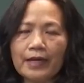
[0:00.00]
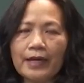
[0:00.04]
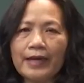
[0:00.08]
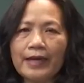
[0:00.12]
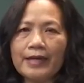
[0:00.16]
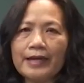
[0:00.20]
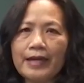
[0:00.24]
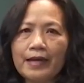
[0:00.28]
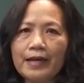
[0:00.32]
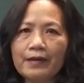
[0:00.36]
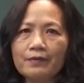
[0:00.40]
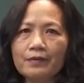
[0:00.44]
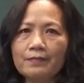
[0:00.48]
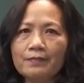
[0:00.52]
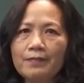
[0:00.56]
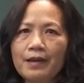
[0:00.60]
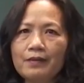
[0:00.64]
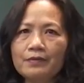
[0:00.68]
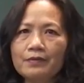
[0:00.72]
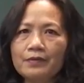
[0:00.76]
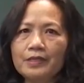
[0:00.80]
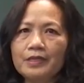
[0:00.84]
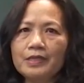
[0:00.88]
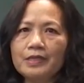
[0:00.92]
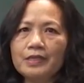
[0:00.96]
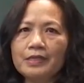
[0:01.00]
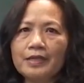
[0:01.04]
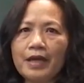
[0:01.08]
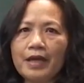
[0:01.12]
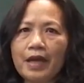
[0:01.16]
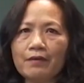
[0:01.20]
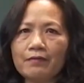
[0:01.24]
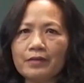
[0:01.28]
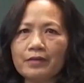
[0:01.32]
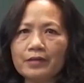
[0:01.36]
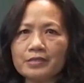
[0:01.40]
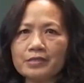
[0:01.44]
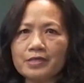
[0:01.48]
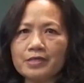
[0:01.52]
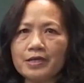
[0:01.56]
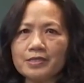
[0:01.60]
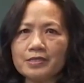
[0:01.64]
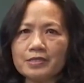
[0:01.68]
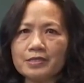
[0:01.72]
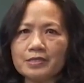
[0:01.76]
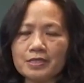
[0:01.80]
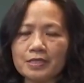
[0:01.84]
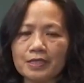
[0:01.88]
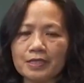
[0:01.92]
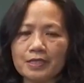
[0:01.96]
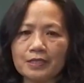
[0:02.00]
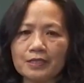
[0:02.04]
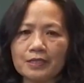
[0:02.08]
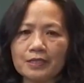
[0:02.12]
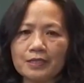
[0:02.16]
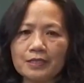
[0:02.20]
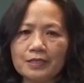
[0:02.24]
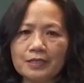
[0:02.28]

And how about indirect testing?